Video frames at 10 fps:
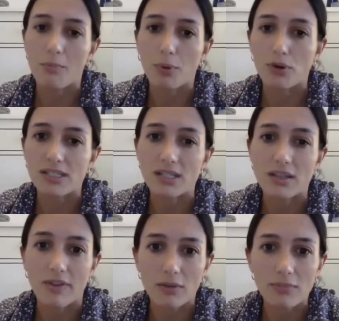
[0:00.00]
policy
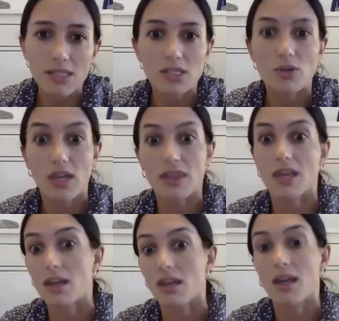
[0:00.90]
development. So I think